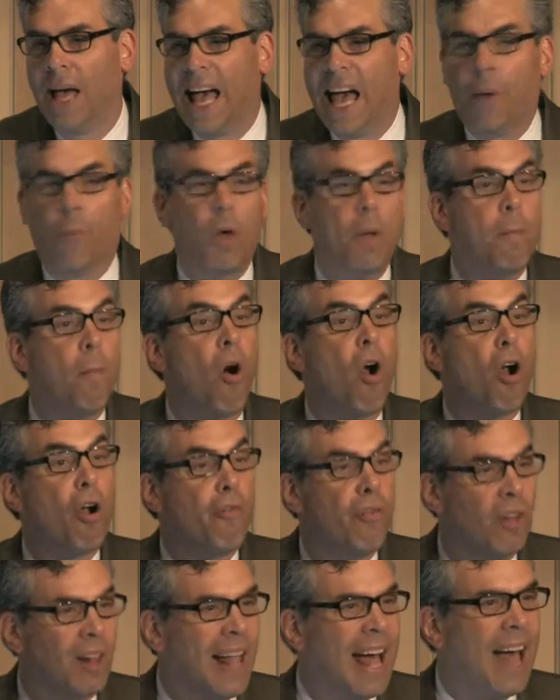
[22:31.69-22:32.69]
and we
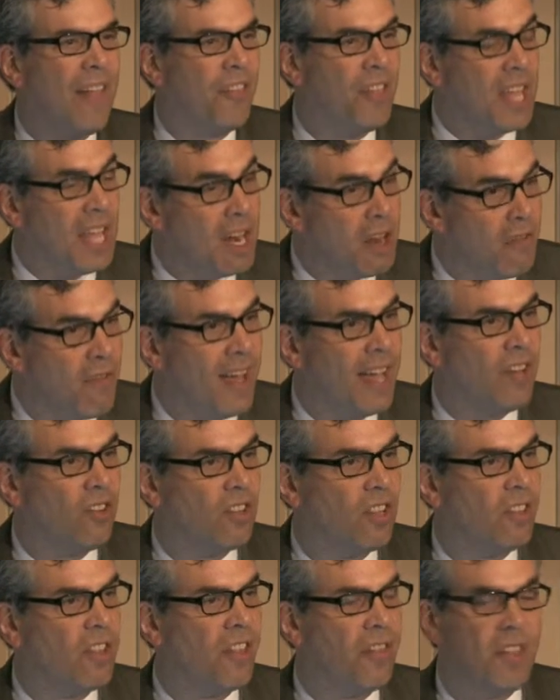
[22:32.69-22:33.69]
marvel at the
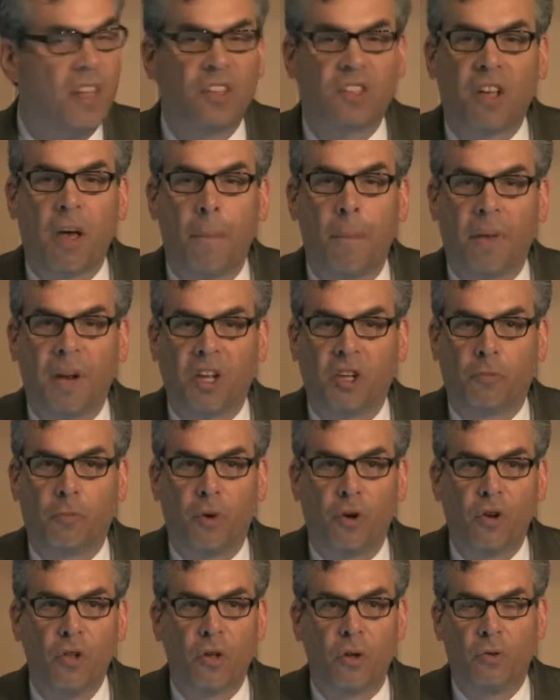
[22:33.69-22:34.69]
innovation that these companies
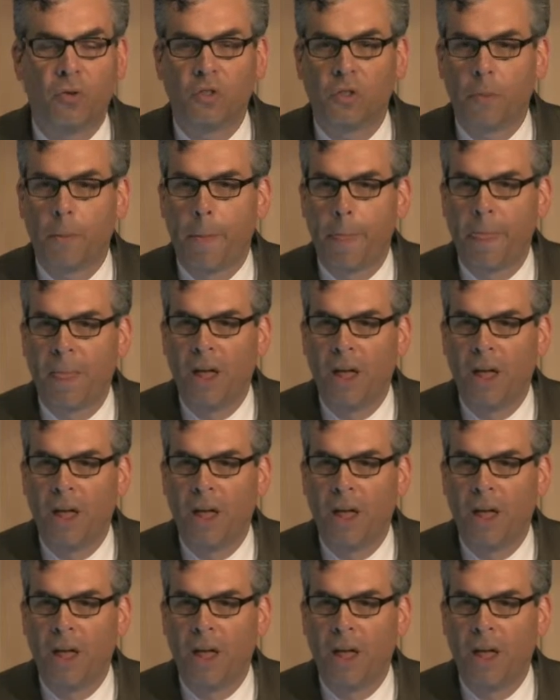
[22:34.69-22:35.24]
produce,